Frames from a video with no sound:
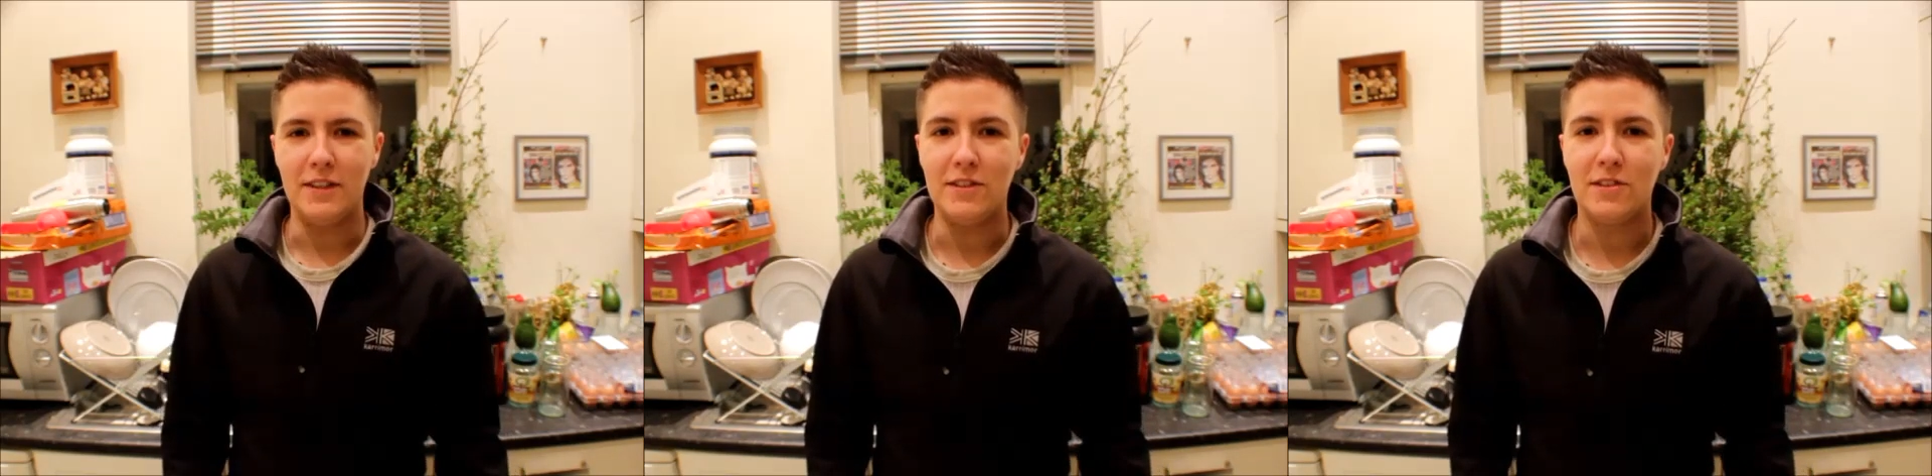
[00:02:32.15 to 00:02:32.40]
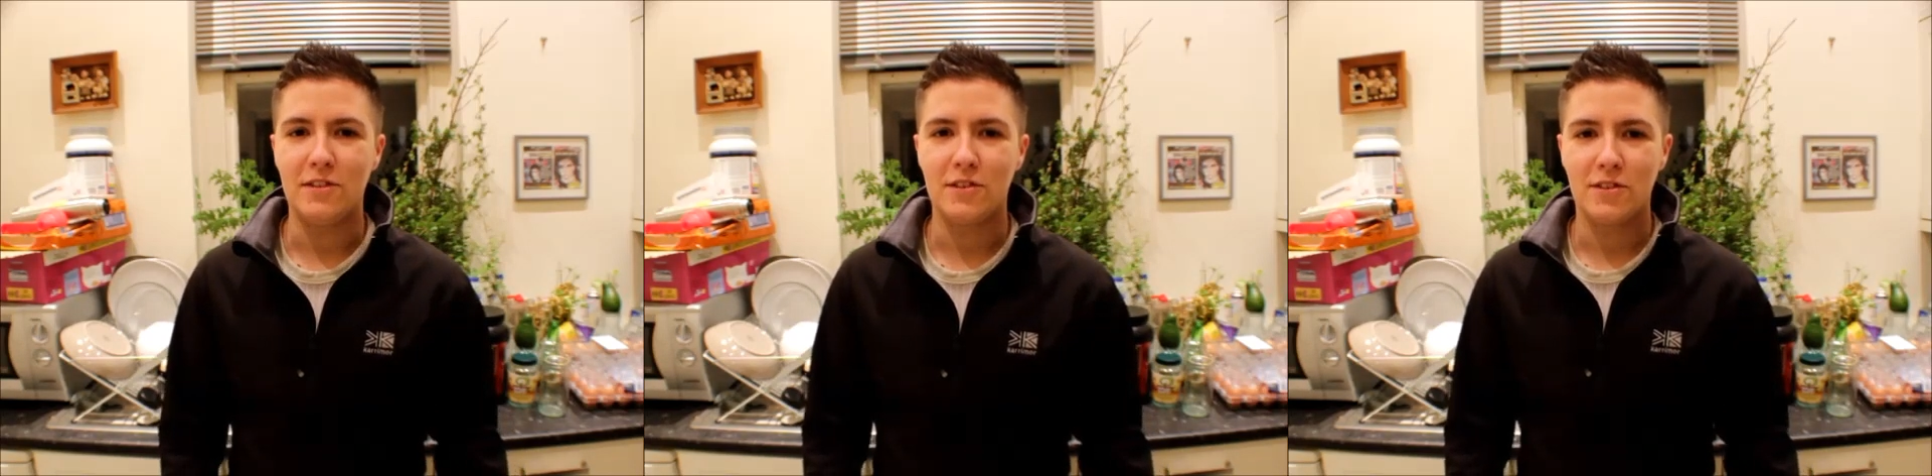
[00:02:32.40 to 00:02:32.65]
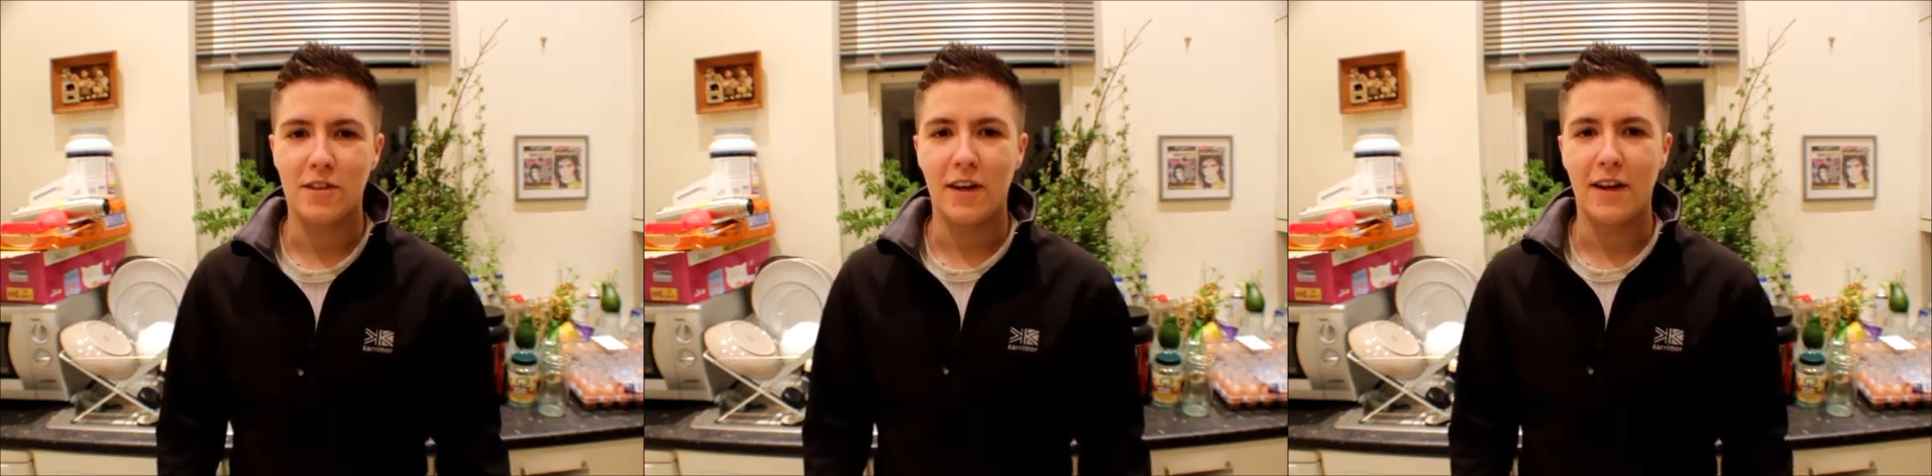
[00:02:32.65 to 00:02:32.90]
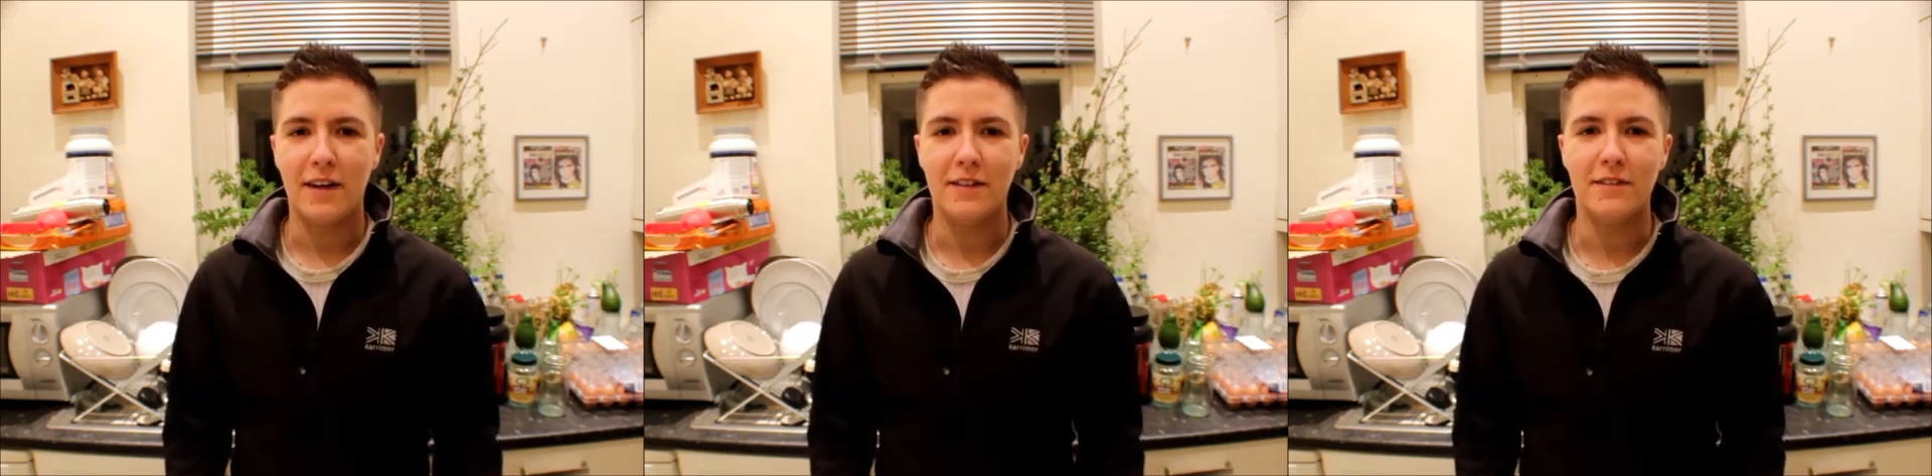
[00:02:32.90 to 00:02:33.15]
easy just to
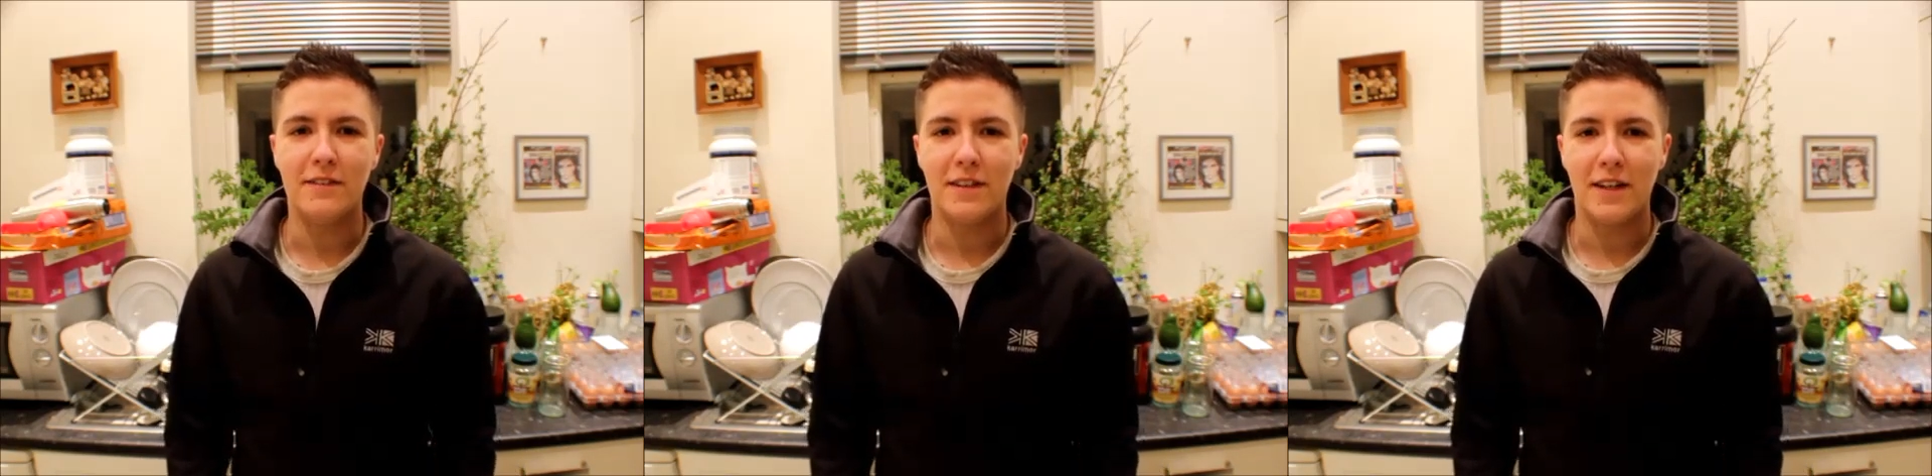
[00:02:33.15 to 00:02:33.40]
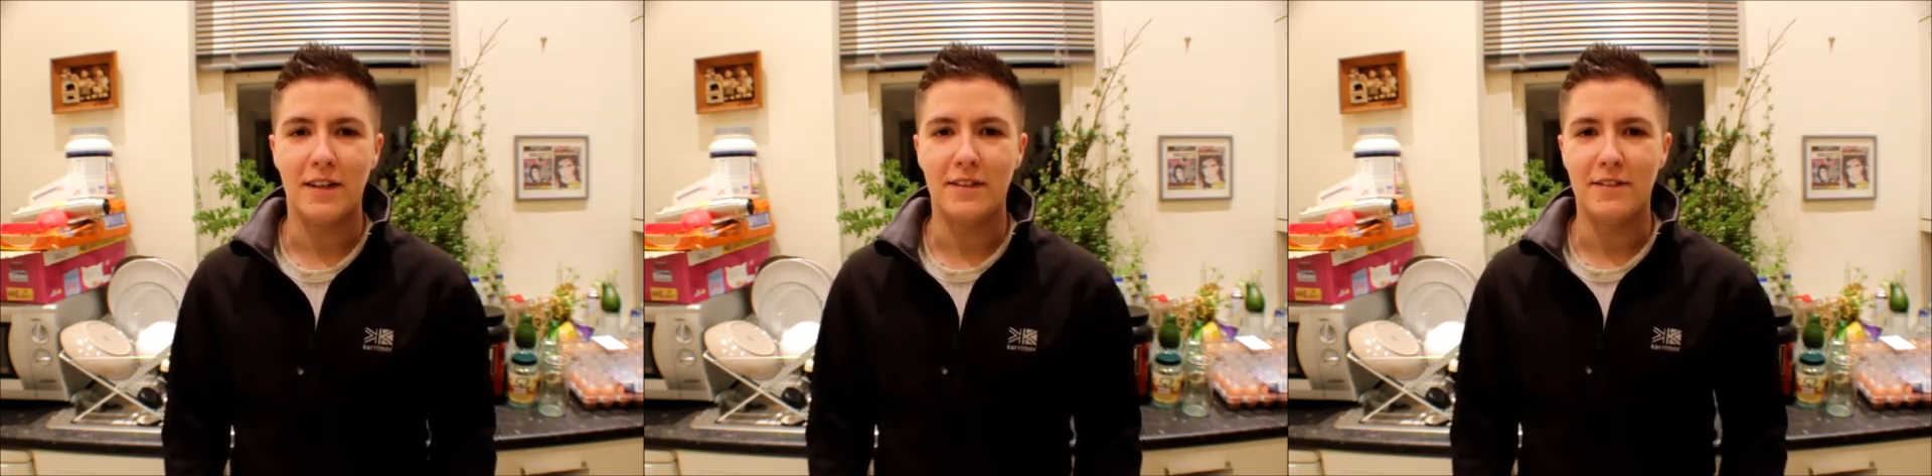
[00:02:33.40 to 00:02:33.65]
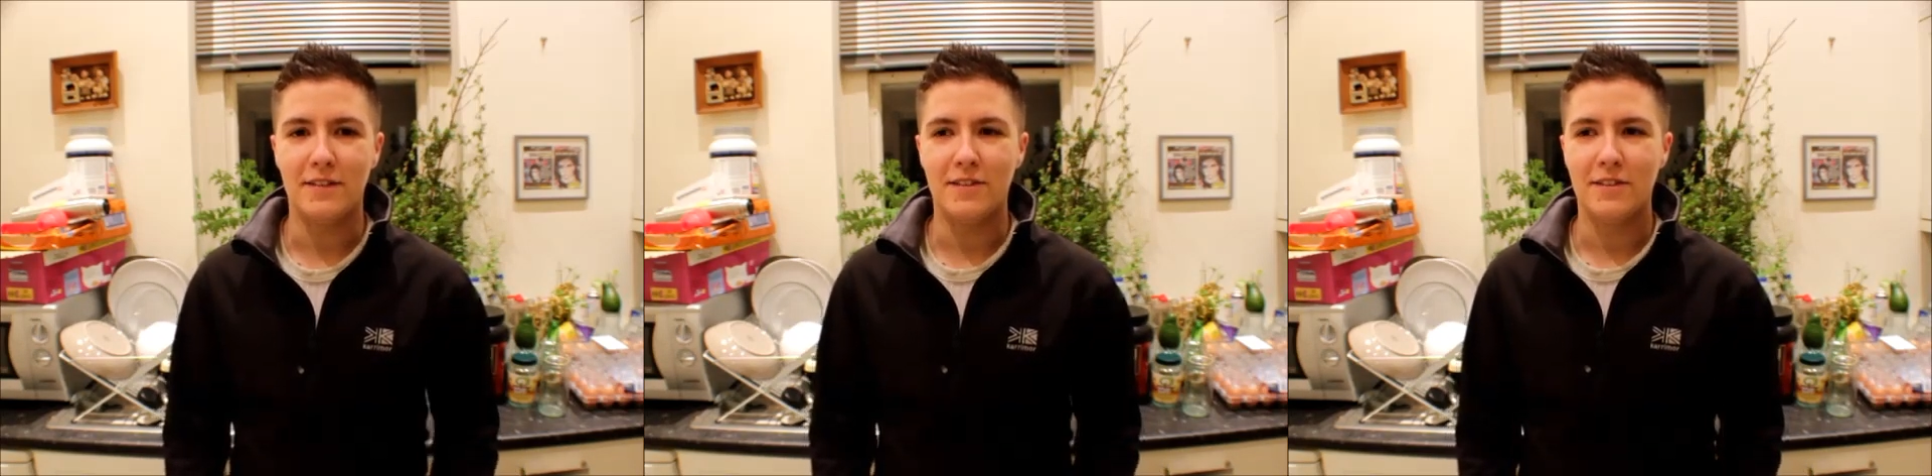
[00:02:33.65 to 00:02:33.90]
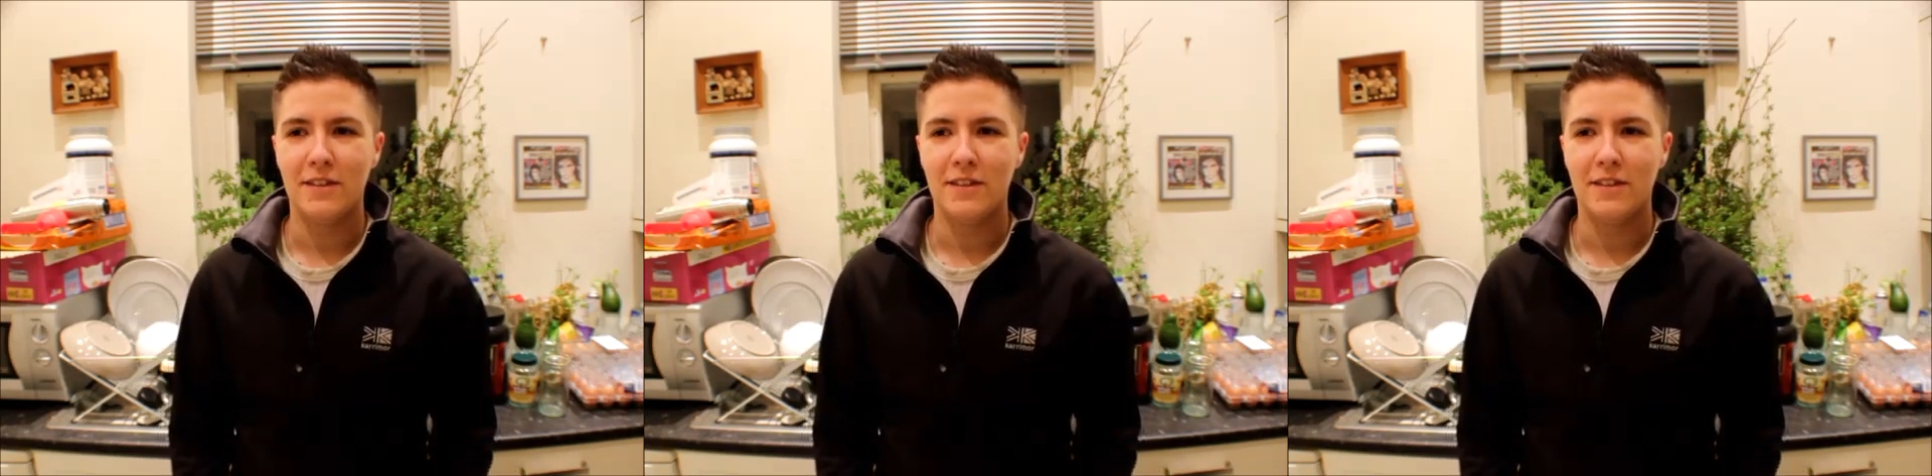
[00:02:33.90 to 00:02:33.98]
get in and